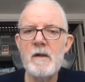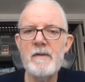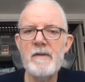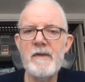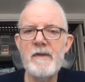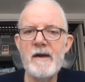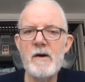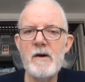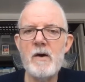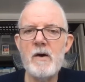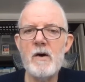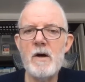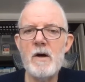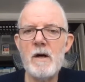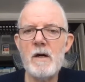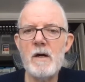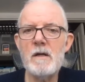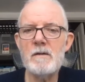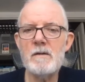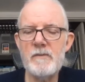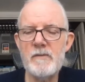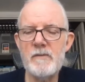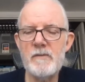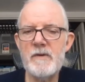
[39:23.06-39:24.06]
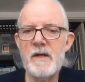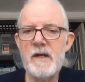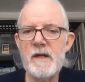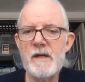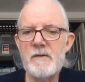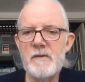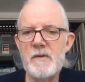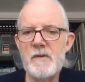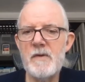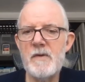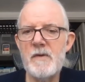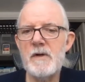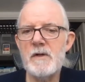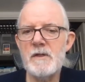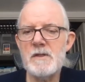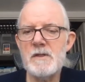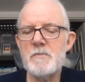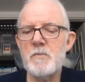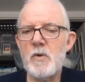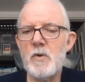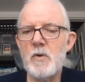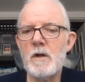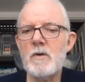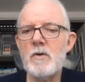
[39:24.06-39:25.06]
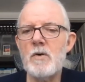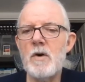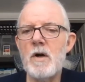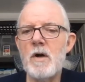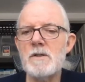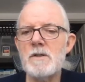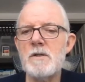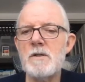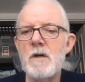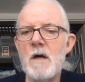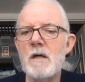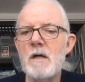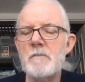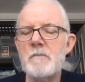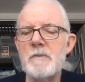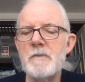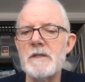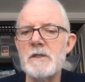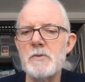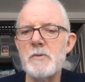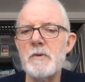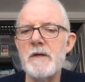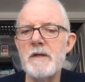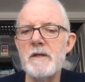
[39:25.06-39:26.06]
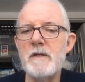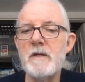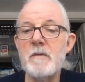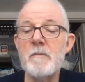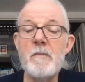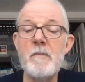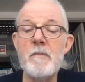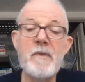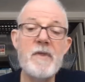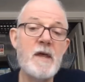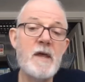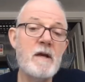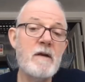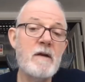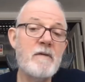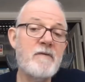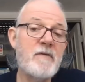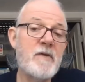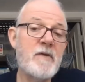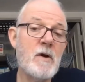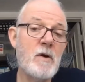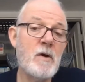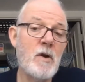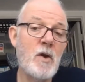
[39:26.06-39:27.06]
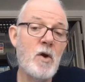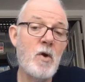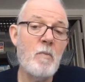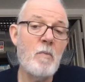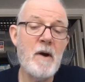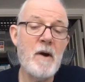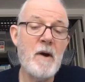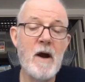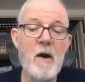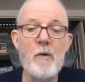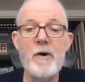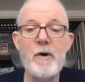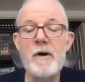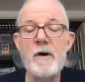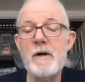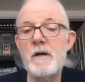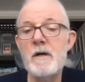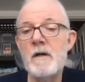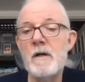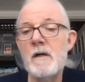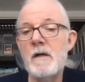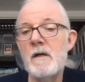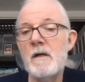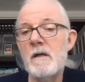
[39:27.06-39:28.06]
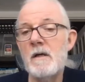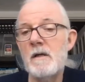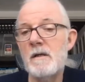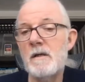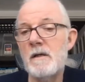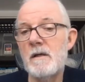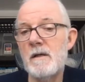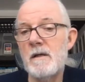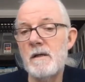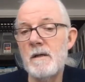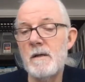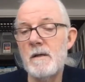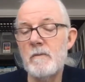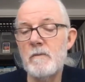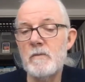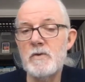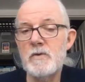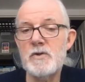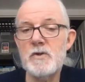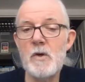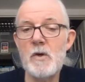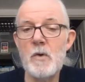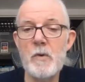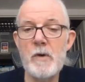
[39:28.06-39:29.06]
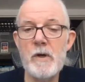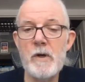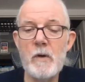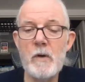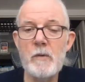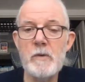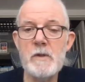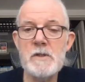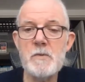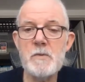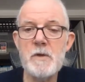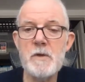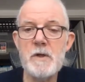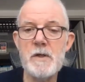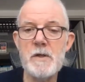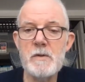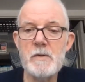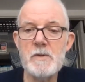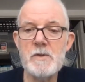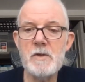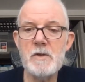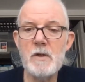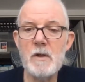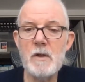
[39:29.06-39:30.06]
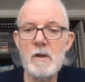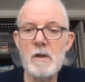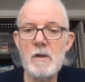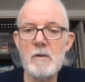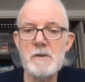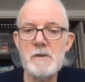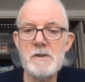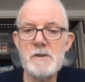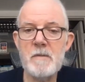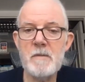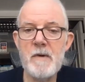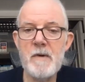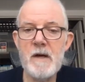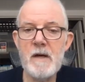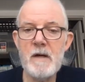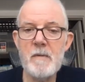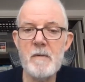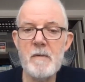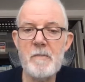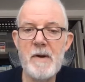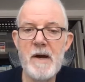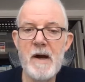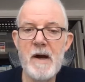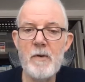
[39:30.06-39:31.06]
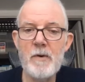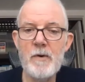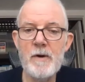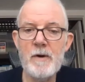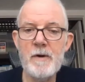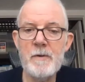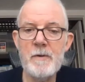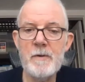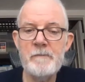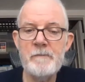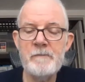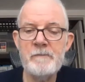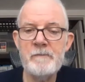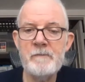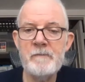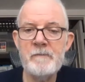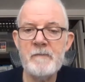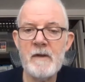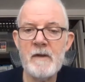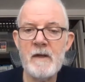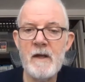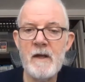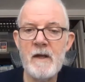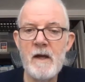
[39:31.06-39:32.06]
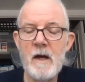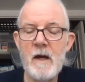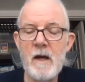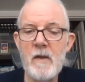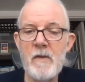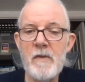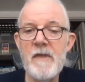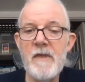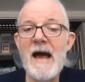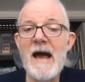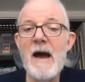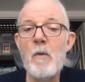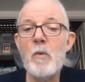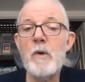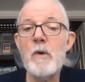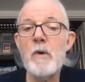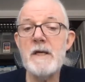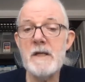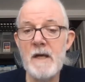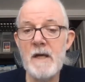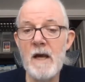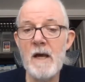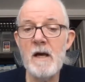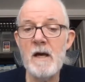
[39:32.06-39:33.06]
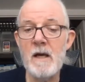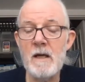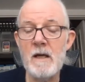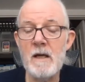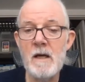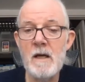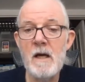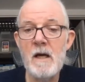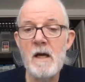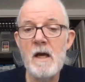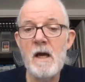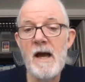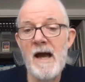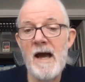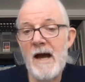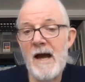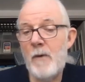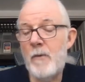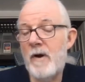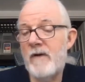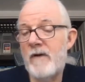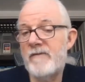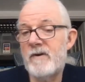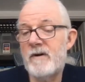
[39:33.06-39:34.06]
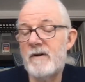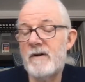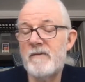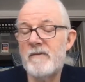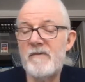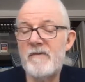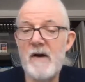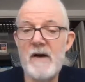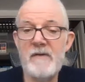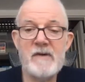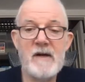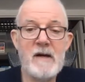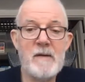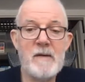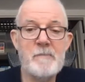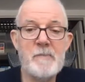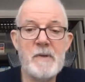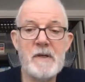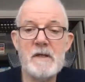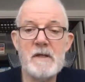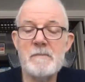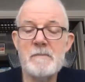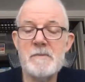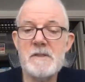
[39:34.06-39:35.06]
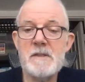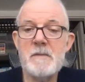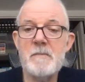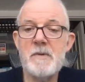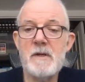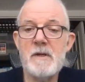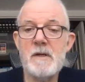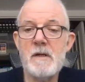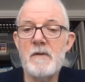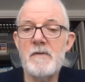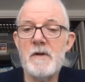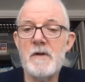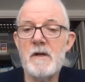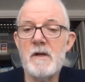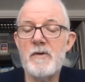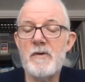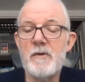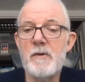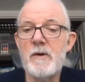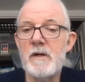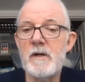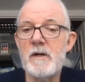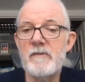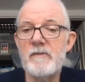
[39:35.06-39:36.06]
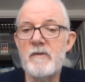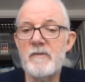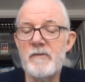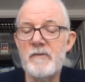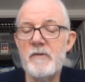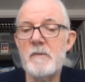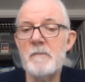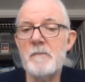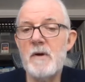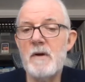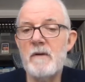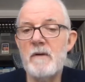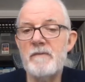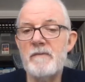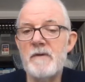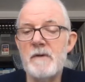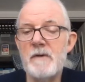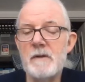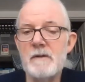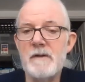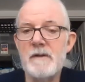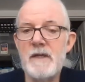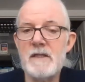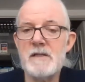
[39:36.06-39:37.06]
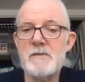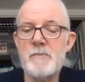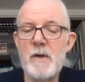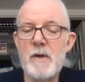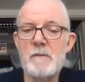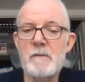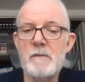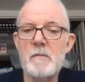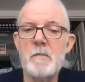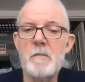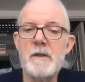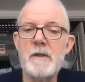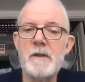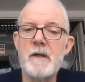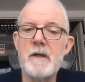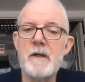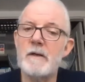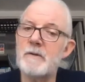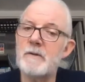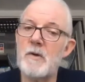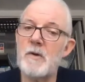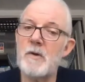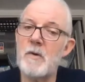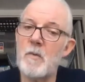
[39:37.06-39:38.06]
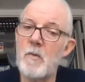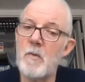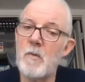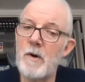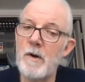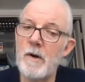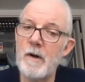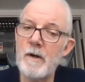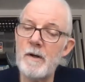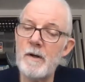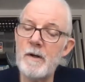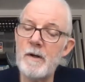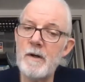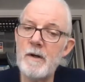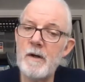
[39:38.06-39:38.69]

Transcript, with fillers: they are they, there's more crosstalk between them than if they're low power. Uh, so we always want to use the lowest amount of power uh, that we can. However, if I've got to pick up somebody on the other end of a football field, that's probably not going to work.